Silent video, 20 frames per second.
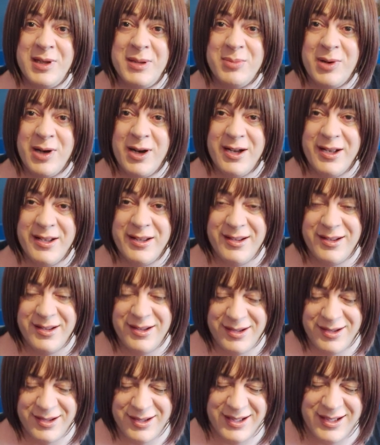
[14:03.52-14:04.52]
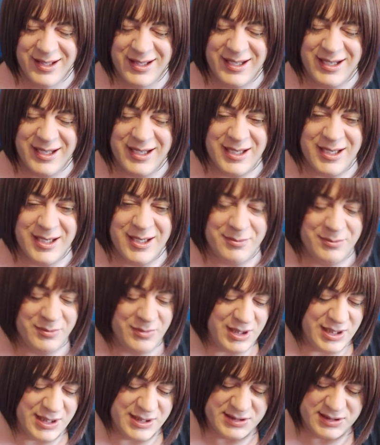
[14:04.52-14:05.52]
buy.
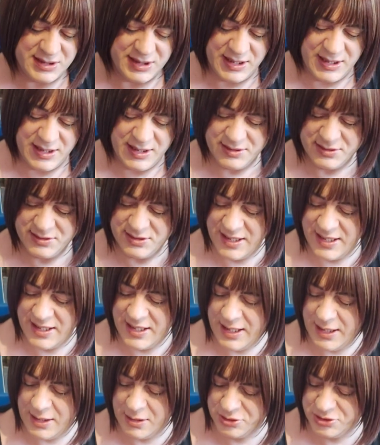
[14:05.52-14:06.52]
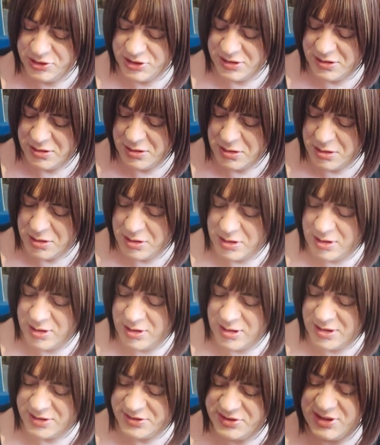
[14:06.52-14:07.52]
This is a Haljan
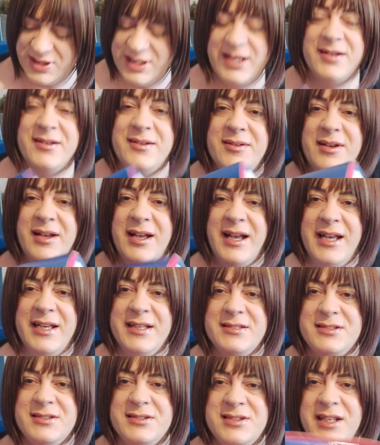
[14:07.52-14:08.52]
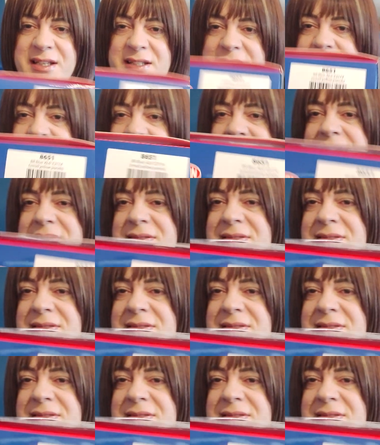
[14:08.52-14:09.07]
Class 86.